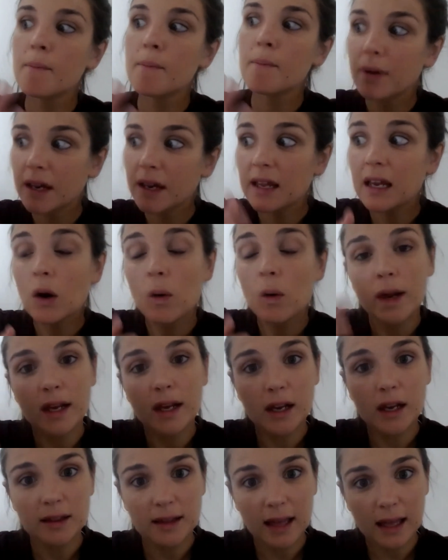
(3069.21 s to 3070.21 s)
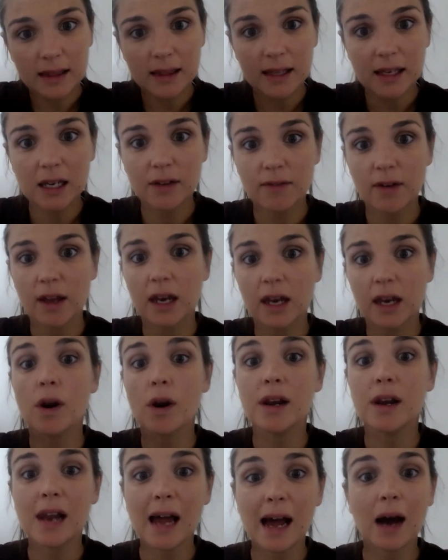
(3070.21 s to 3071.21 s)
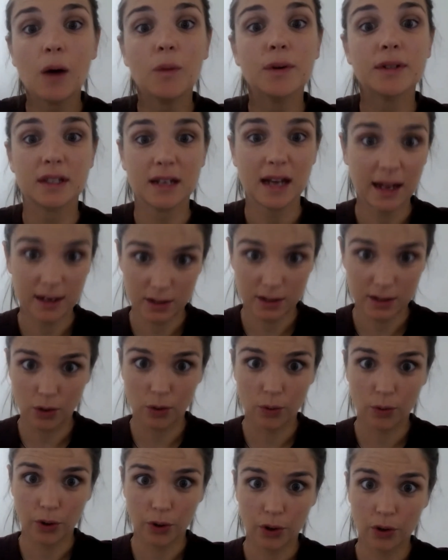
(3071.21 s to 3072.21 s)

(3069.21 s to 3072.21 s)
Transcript: but equally could they think of anyone now as an adult